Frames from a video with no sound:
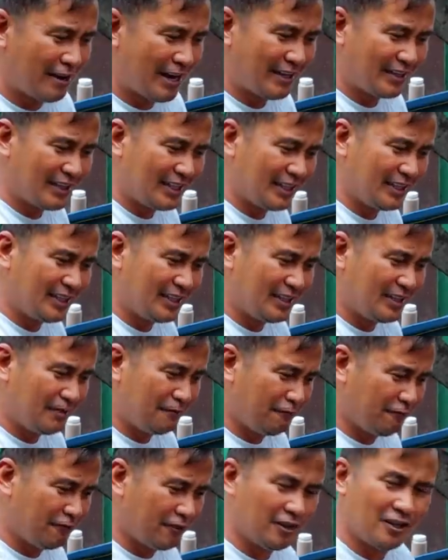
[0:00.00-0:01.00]
finally
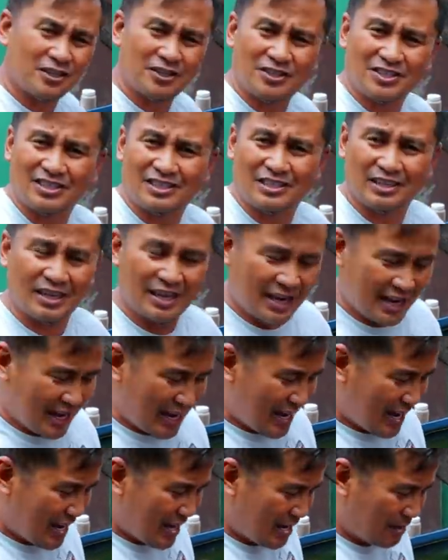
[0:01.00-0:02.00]
finished
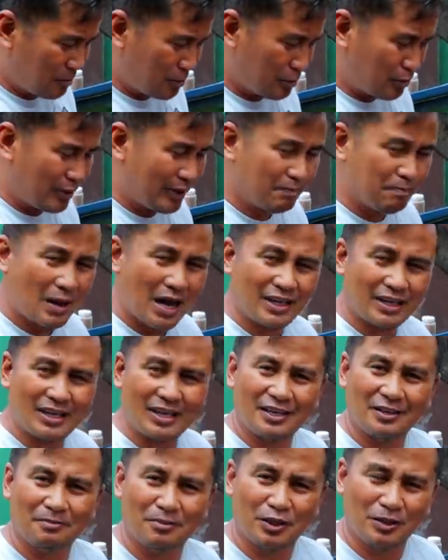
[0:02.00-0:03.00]
our
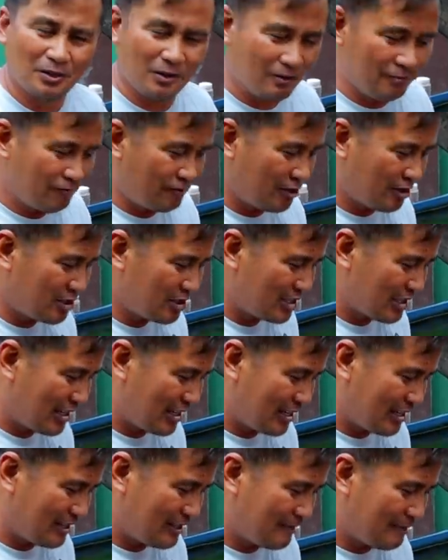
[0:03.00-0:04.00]
repacking of the goldfish,
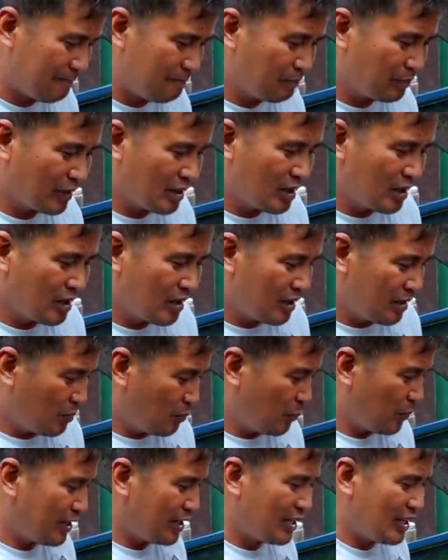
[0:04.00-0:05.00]
and
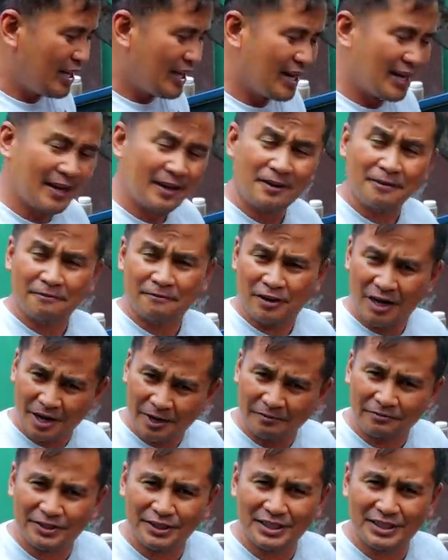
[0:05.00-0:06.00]
we have
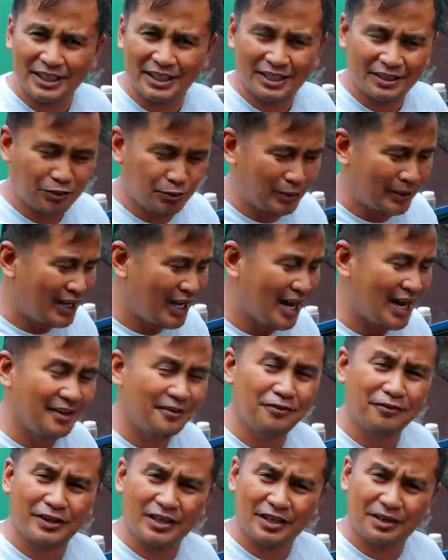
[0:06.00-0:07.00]
harvested three
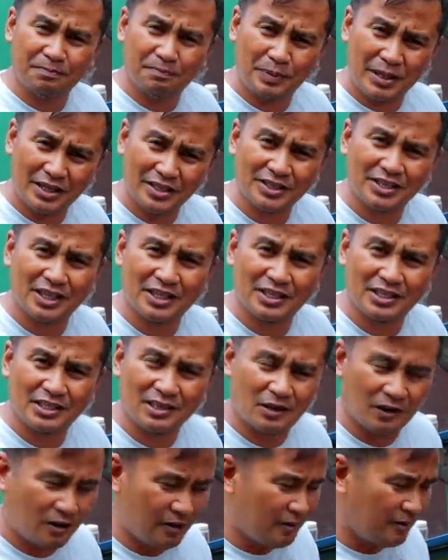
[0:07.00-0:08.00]
hundred
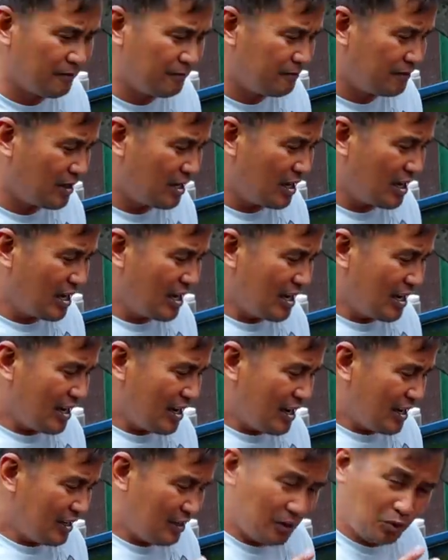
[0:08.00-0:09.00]
pieces of
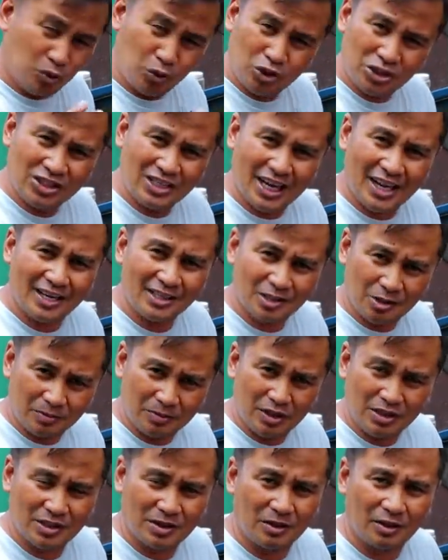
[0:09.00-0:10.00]
good size
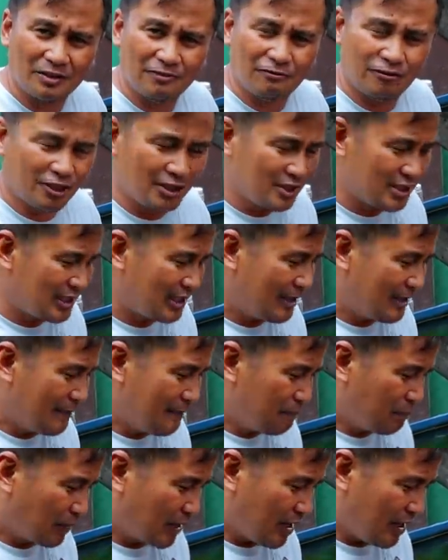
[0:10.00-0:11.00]
of this goldfish,
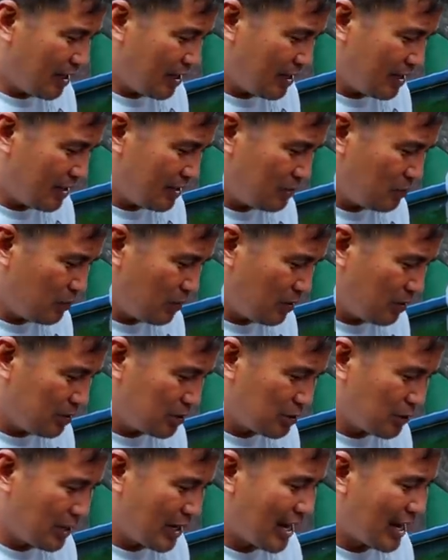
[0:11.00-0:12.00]
and we
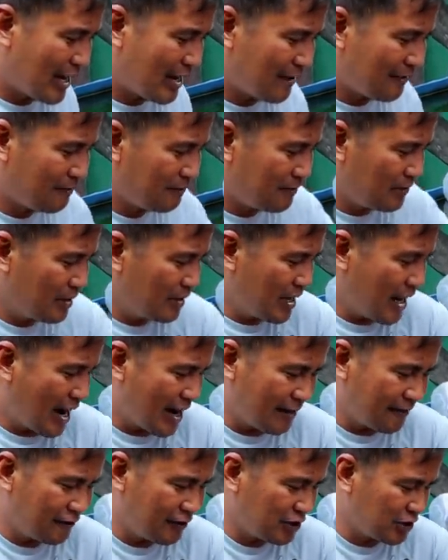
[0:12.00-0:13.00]
also have
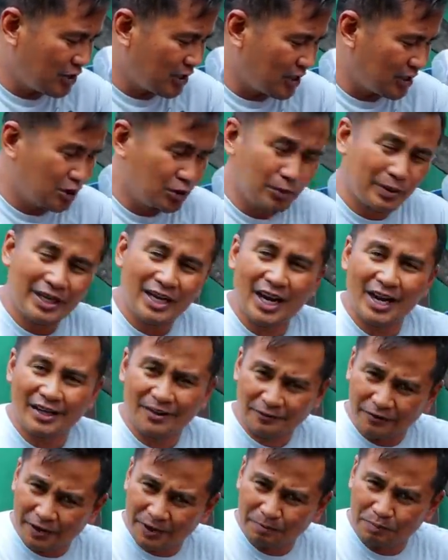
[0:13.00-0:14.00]
harvested three
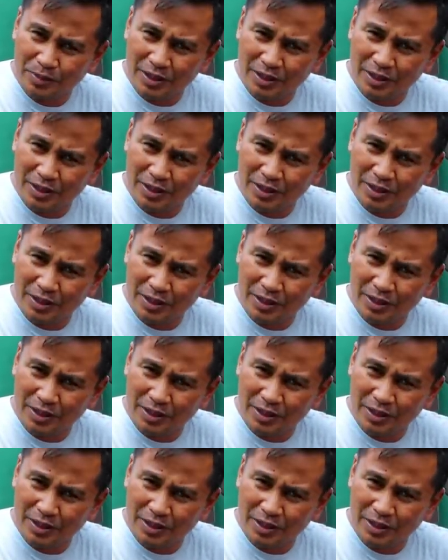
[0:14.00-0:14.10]
hundred